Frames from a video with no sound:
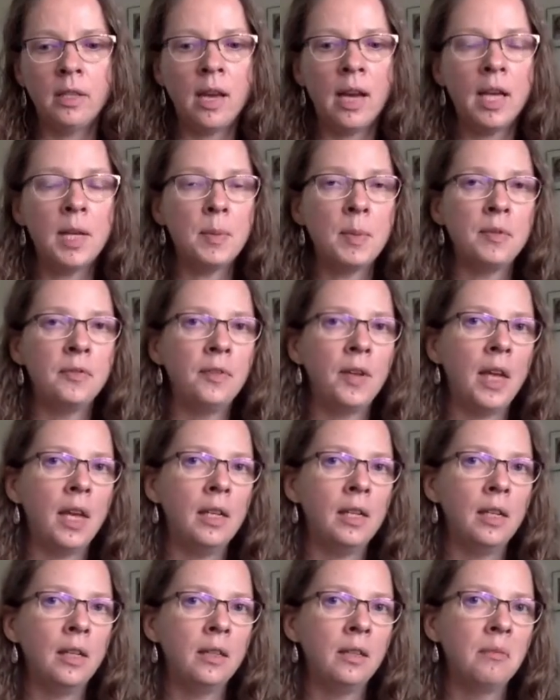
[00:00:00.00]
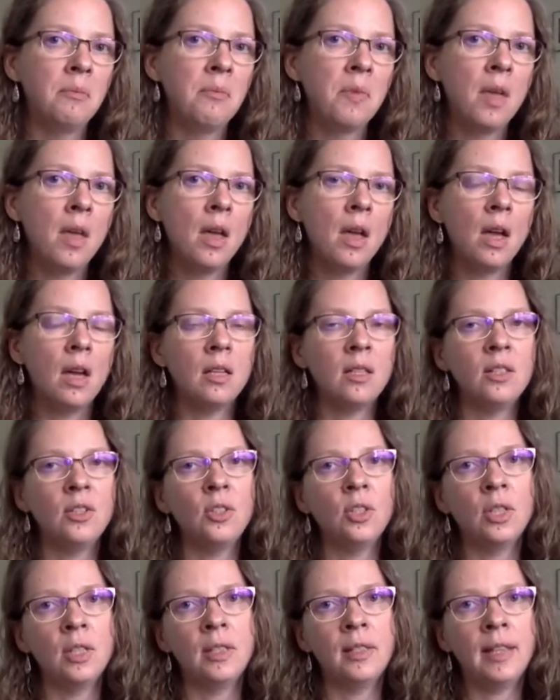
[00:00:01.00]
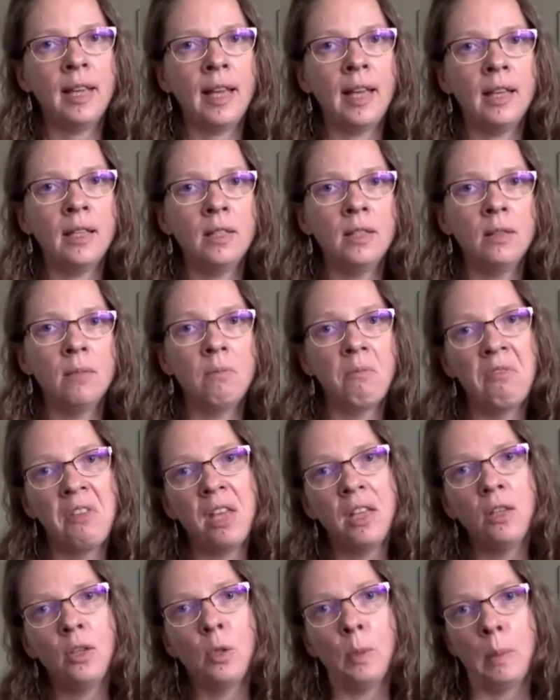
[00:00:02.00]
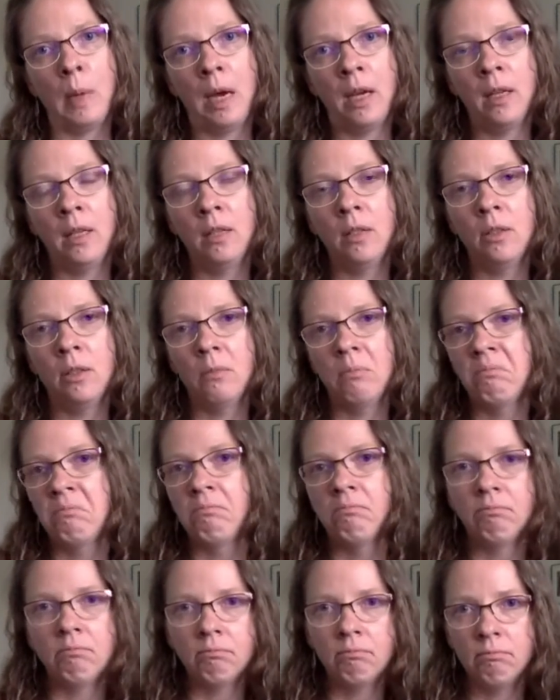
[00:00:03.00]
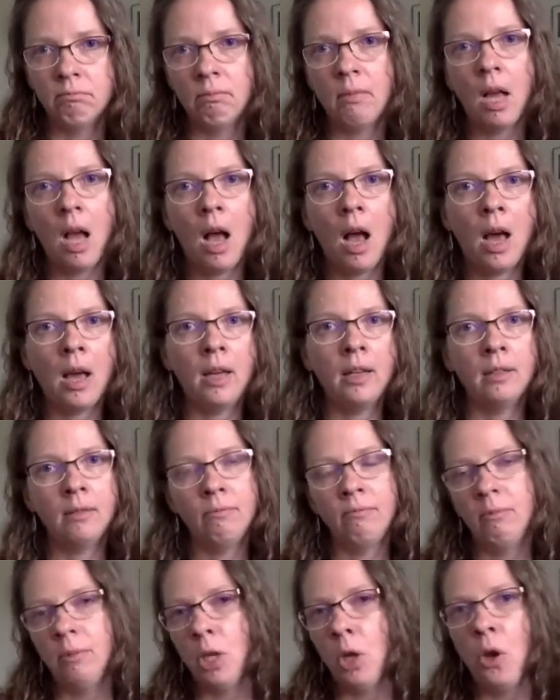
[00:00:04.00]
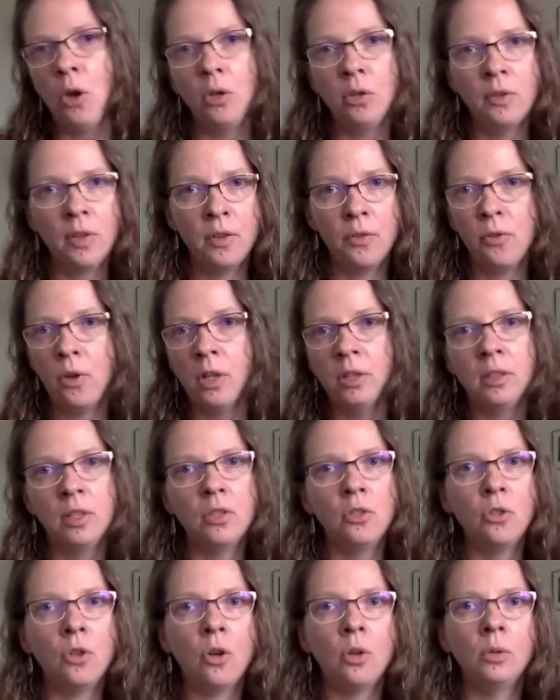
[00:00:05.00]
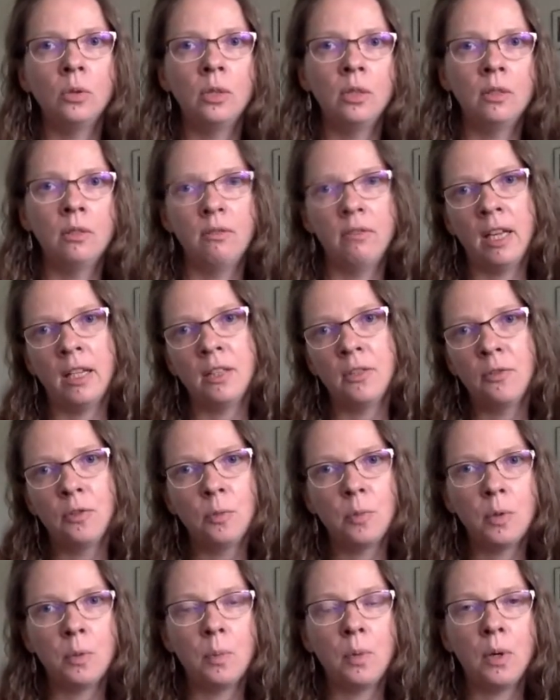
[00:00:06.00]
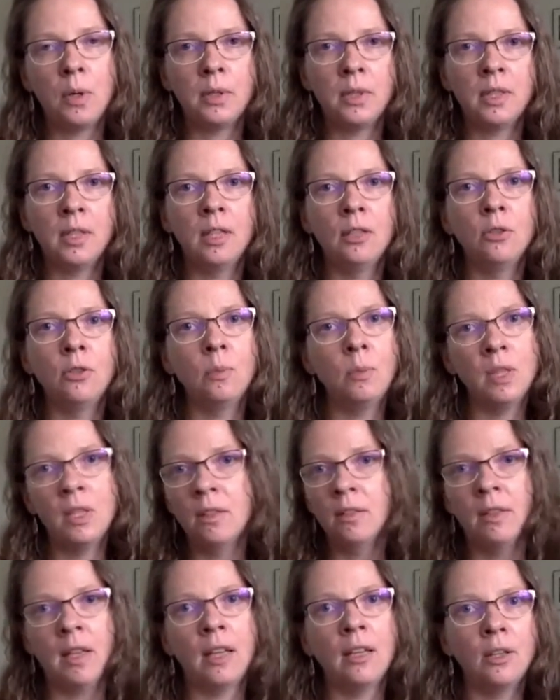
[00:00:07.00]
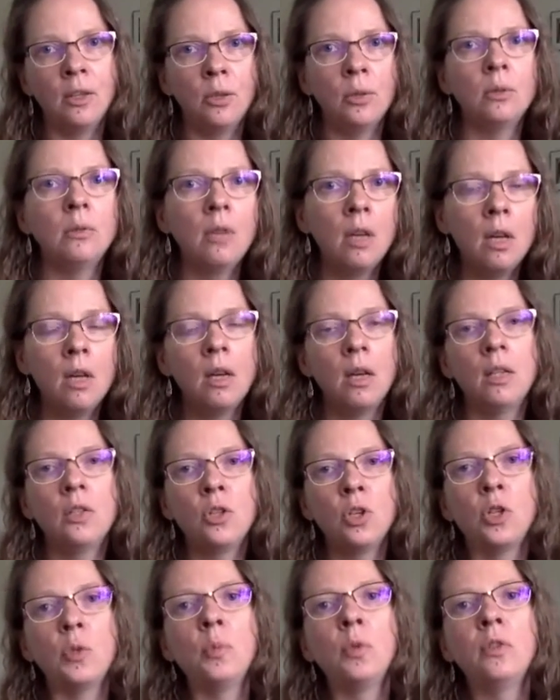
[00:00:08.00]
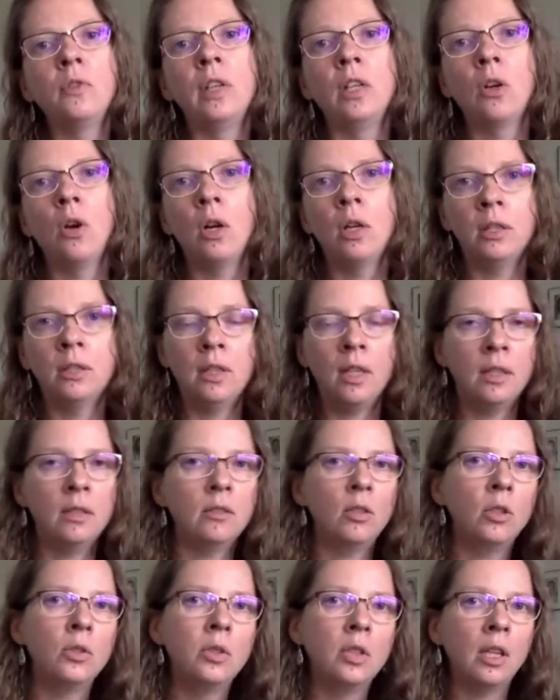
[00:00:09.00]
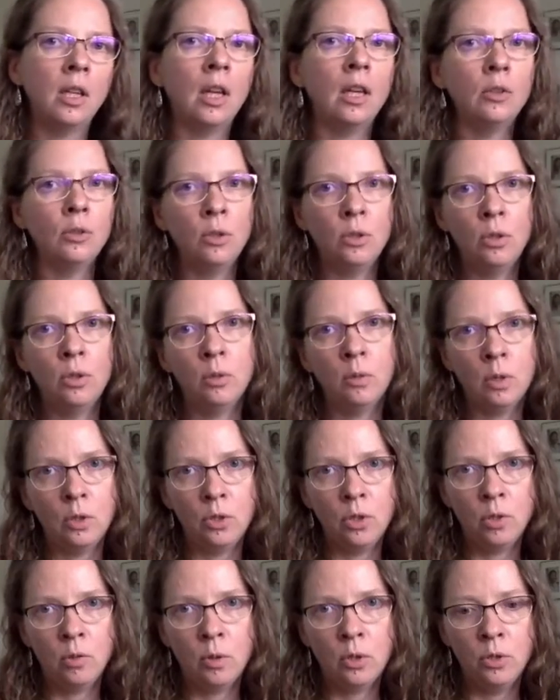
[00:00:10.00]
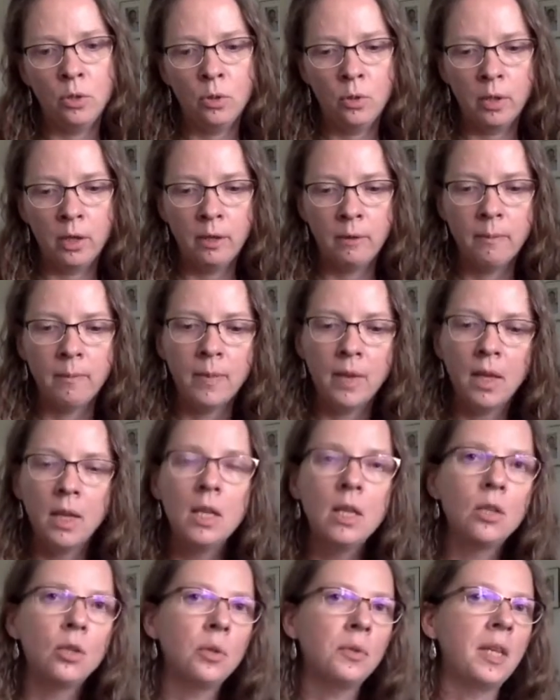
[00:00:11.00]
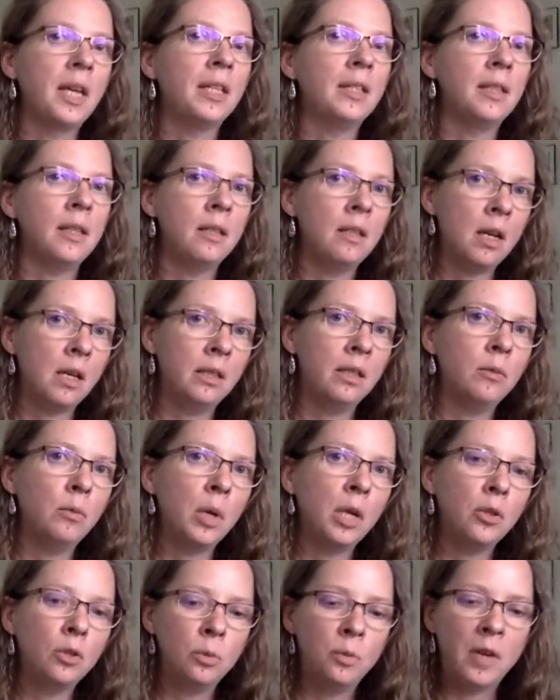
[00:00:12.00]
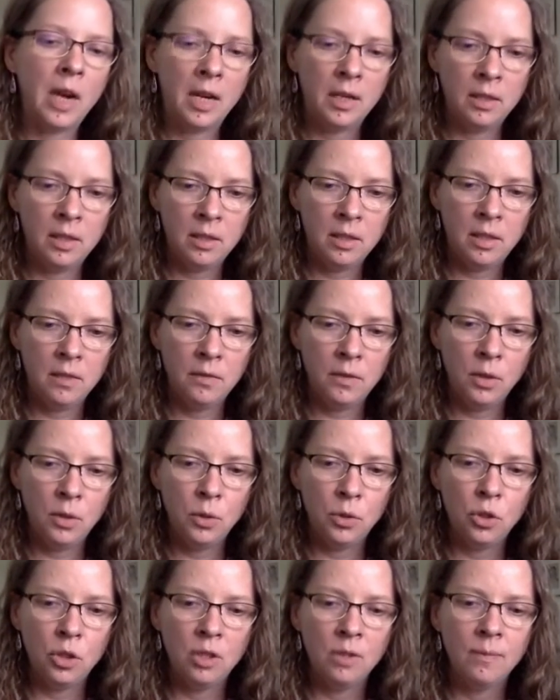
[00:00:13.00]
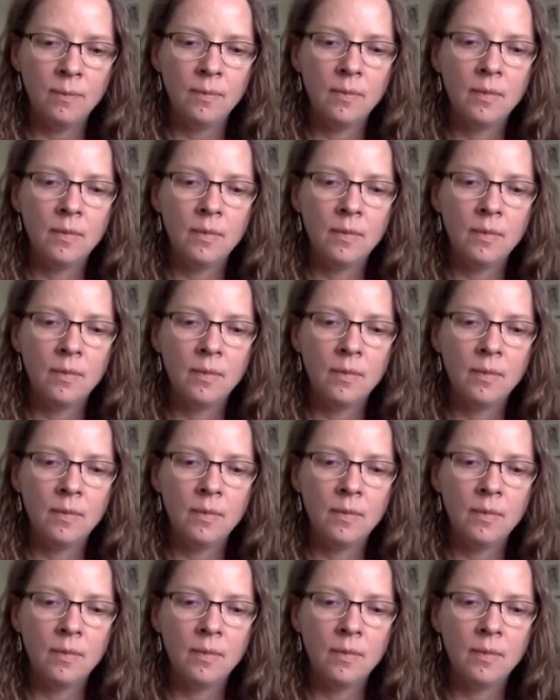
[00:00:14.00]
I am a failure. And she just says, thank you, mind. The thought is noted, thanks for proposing it to me, thank you, and just moving on and continuing to do what she was doing. So that's another way to practice diffusion.